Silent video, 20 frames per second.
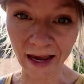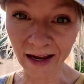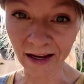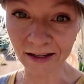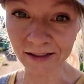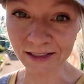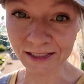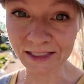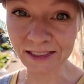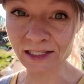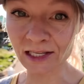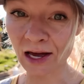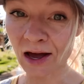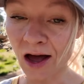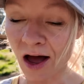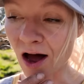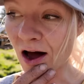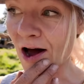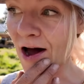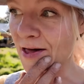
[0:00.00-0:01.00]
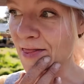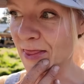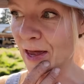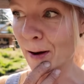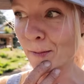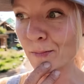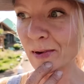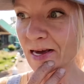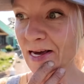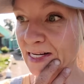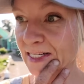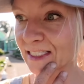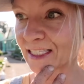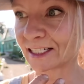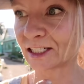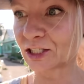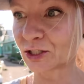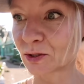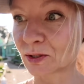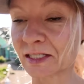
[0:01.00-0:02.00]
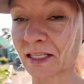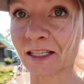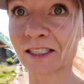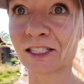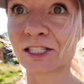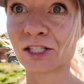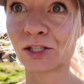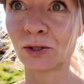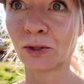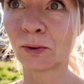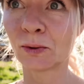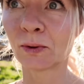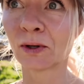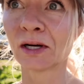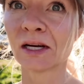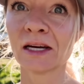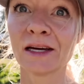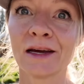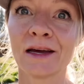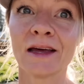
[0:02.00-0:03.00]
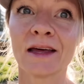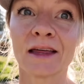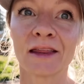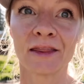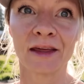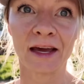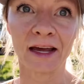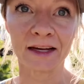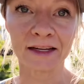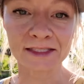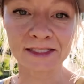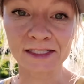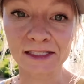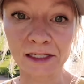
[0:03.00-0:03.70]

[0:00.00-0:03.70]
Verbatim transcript: ants on them because they do tend to the ants